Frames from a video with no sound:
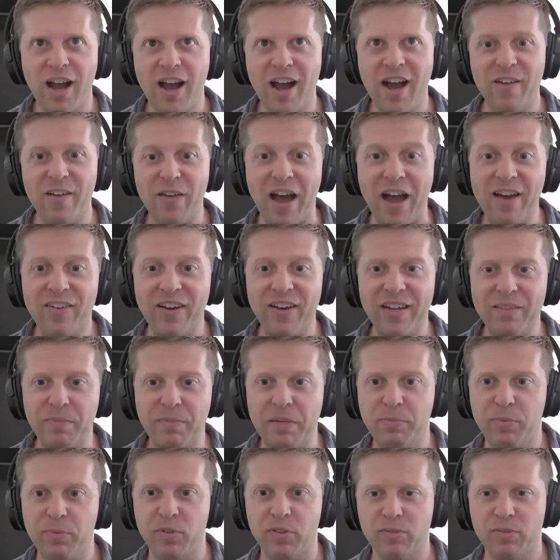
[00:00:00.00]
I've had
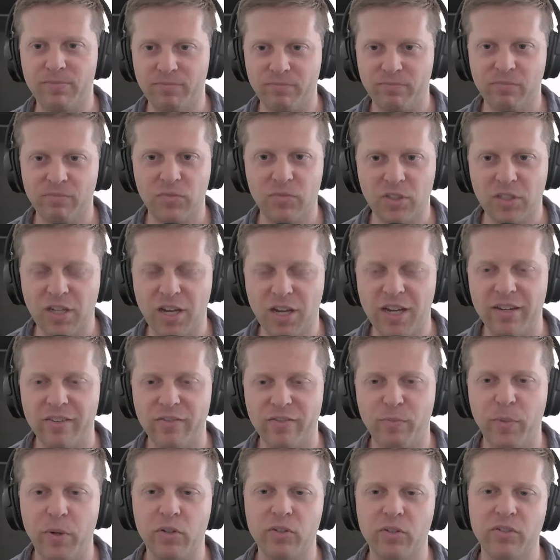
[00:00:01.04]
people kind
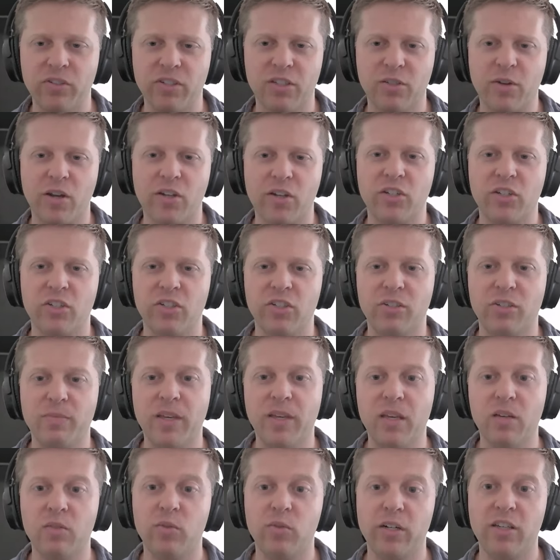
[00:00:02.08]
of pose this question to
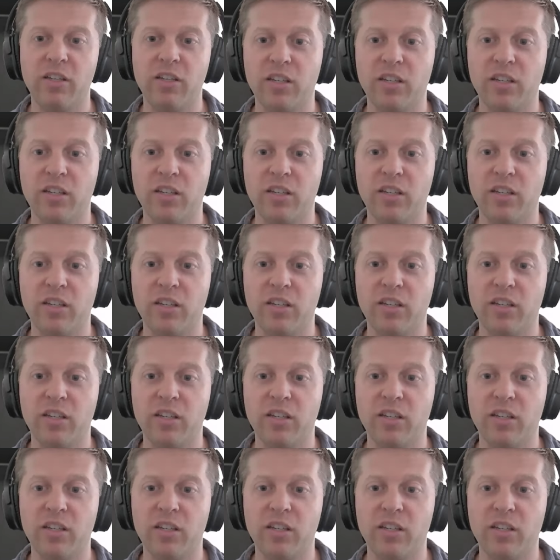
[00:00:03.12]
me. What do you